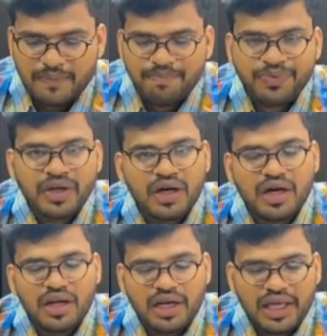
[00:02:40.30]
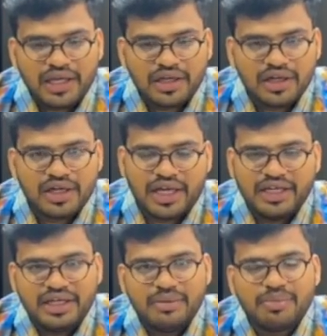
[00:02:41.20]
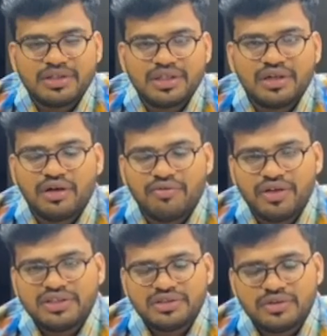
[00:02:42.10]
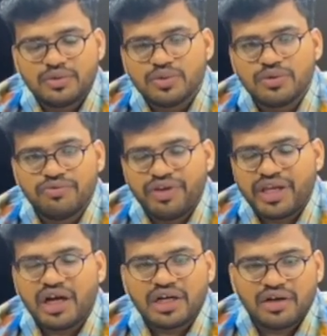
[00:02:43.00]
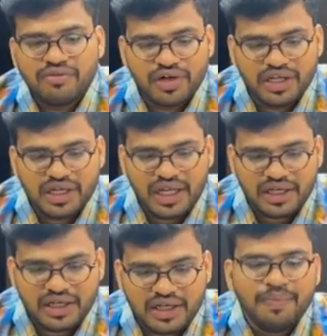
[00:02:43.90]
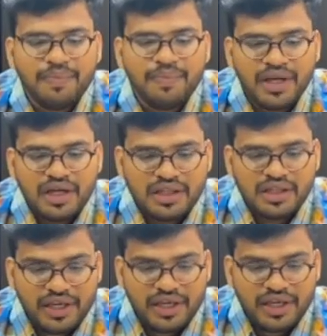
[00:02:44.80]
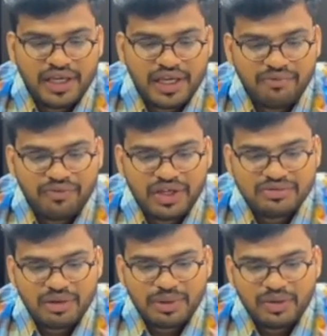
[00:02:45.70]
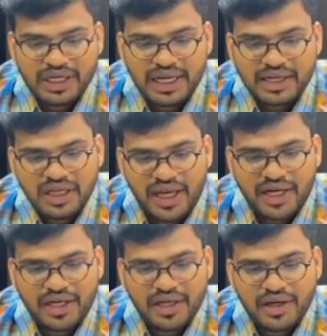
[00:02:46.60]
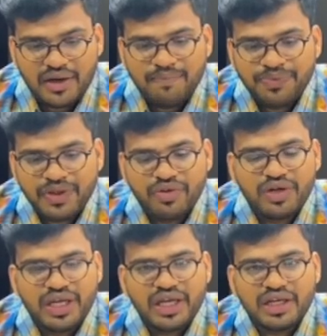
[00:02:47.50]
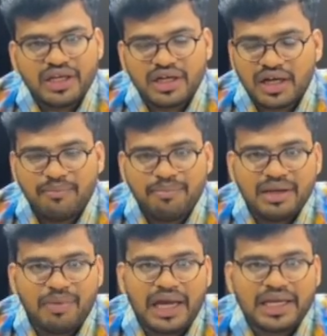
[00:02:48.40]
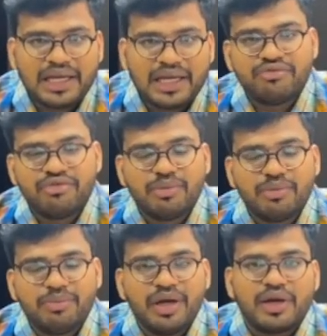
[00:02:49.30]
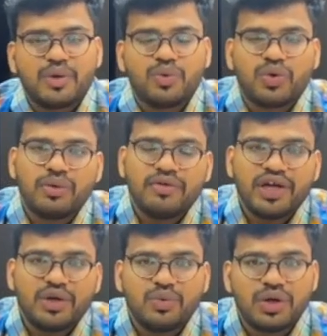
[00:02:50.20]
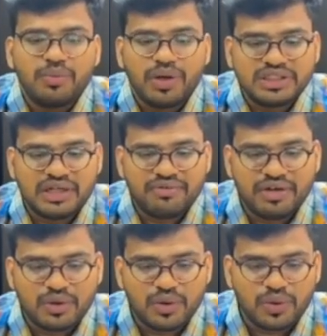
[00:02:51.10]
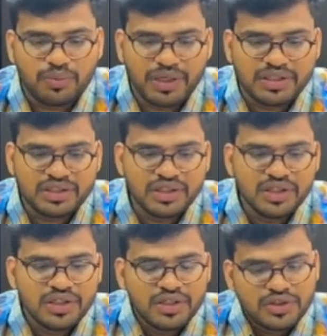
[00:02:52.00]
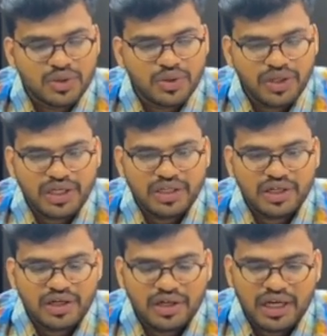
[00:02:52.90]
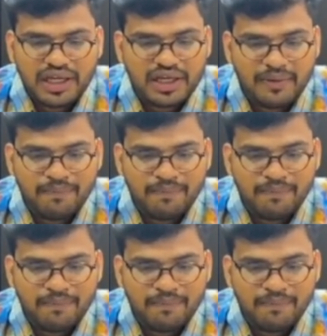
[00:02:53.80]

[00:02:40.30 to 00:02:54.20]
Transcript: 90% of us, we can't afford it. The yearly fees will be 20 lakhs, and if you take a complete package, it will be around 1.5 to 1.7 crore rupees. So it the